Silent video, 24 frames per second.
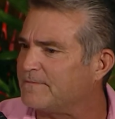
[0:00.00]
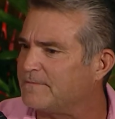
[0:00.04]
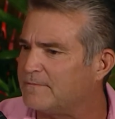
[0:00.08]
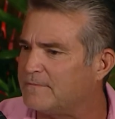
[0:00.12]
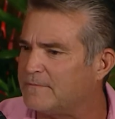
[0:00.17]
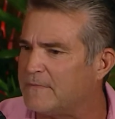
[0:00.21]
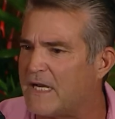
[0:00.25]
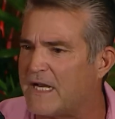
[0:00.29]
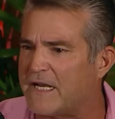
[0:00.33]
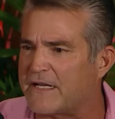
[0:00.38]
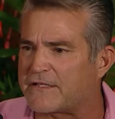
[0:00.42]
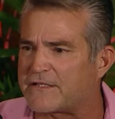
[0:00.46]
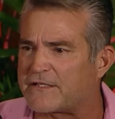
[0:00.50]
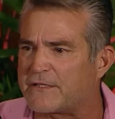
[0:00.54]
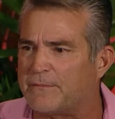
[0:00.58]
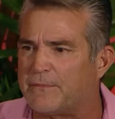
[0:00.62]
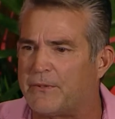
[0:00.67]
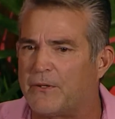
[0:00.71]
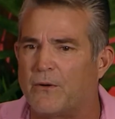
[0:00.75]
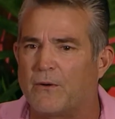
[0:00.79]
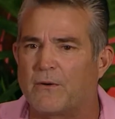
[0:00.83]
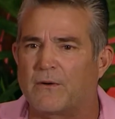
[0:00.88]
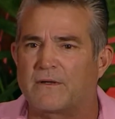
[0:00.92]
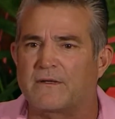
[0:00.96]
My
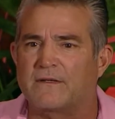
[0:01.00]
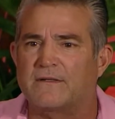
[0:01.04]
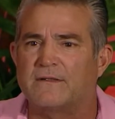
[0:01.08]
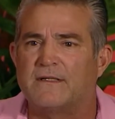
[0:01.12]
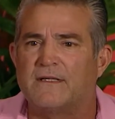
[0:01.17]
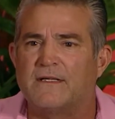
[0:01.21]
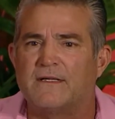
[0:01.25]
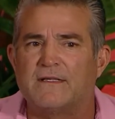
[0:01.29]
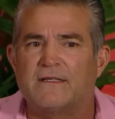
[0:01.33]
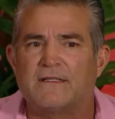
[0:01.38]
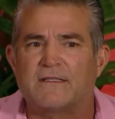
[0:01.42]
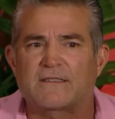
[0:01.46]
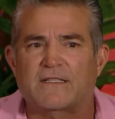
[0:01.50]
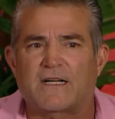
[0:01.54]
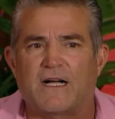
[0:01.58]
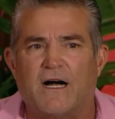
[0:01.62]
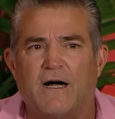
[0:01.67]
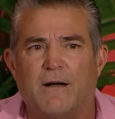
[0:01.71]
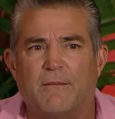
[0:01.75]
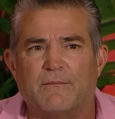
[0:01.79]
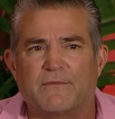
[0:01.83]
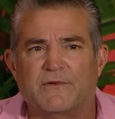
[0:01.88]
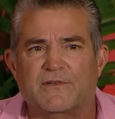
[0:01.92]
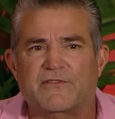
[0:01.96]
support
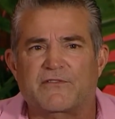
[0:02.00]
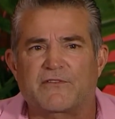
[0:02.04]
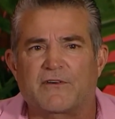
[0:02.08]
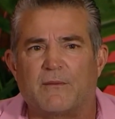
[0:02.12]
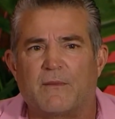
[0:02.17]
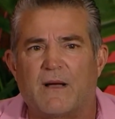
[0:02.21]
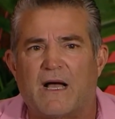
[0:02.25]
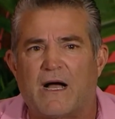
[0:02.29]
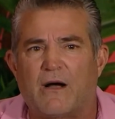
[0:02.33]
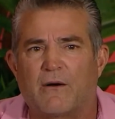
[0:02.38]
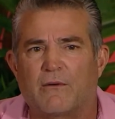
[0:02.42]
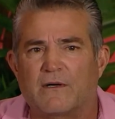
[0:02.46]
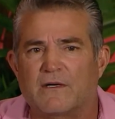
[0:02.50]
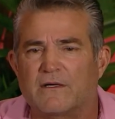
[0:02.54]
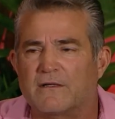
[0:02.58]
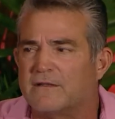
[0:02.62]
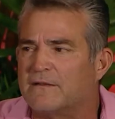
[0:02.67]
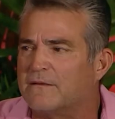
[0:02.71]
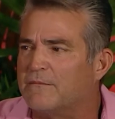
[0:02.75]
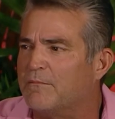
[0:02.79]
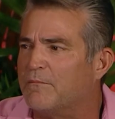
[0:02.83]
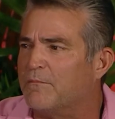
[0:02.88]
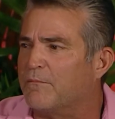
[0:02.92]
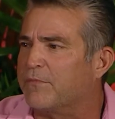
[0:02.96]
comes from our
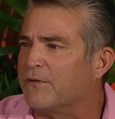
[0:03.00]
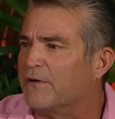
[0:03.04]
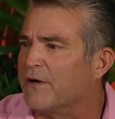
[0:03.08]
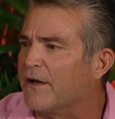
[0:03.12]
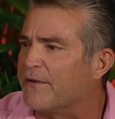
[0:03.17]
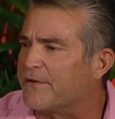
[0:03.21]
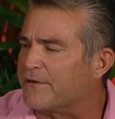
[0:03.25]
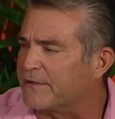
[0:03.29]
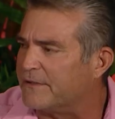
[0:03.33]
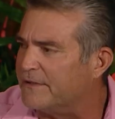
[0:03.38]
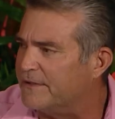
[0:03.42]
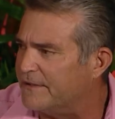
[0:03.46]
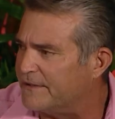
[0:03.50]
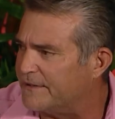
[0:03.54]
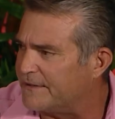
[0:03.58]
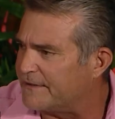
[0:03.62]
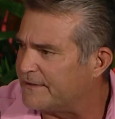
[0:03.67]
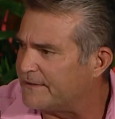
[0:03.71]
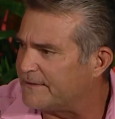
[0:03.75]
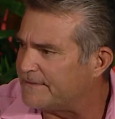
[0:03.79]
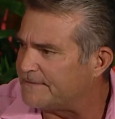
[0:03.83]
brotherhood.